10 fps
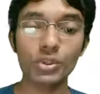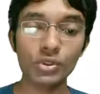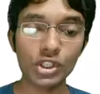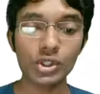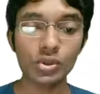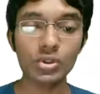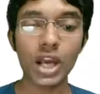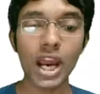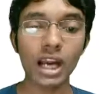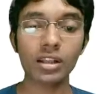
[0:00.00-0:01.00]
you
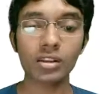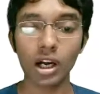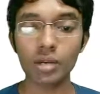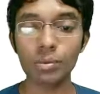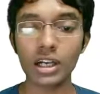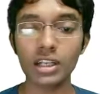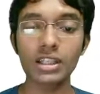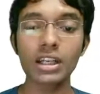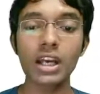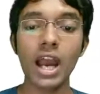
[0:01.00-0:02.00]
and the third party,
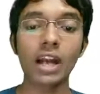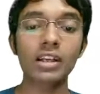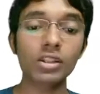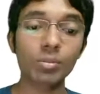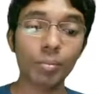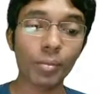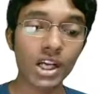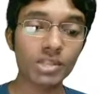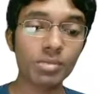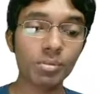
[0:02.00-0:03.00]
and it must
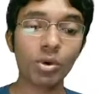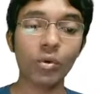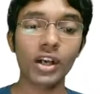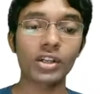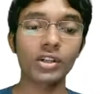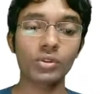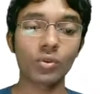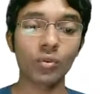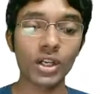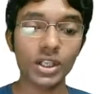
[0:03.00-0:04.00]
be provided
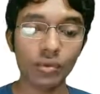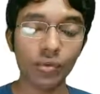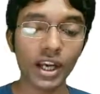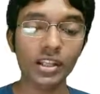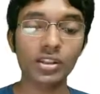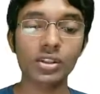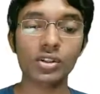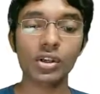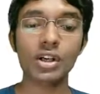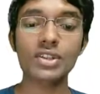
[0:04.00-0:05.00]
when defining the
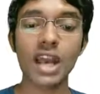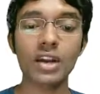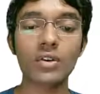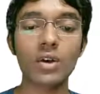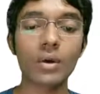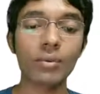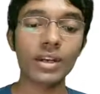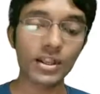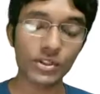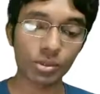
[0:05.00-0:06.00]
trust and when
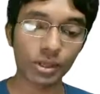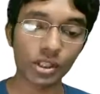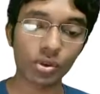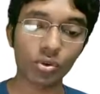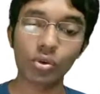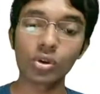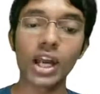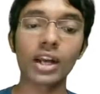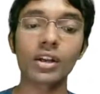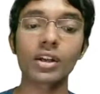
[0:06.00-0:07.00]
assuming the role, and
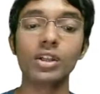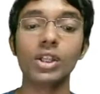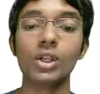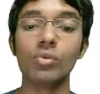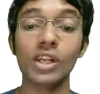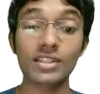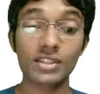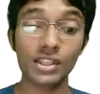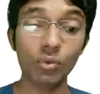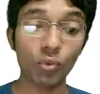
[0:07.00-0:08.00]
we'll see
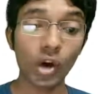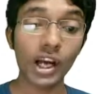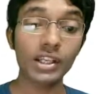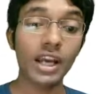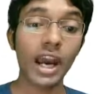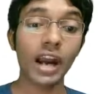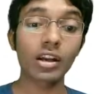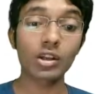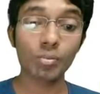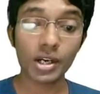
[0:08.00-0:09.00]
why. And it
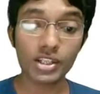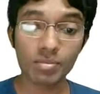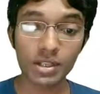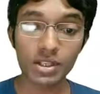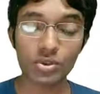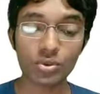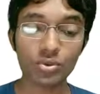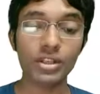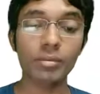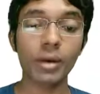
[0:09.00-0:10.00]
must be chosen
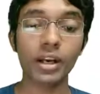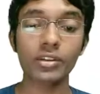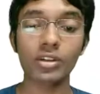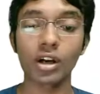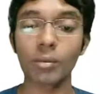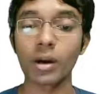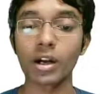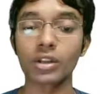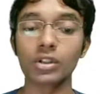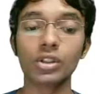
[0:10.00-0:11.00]
by the third party.
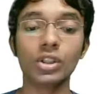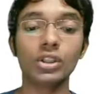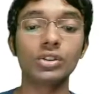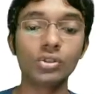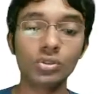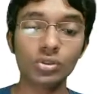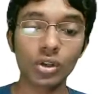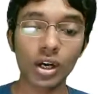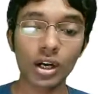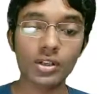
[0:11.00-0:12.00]
You
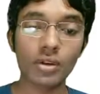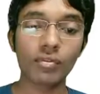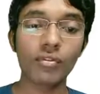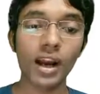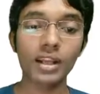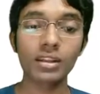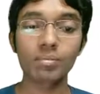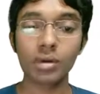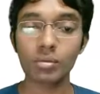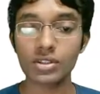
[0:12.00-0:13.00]
define the
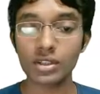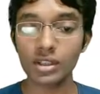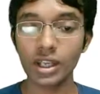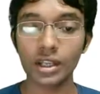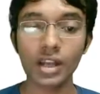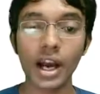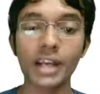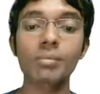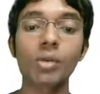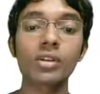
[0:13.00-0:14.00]
permission in the IAM
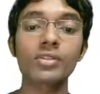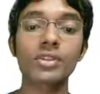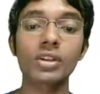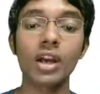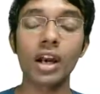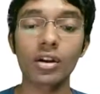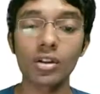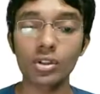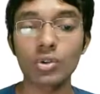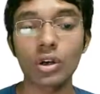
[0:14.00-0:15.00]
policy and
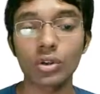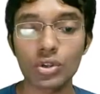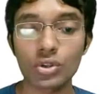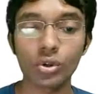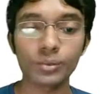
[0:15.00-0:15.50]
you are good to go.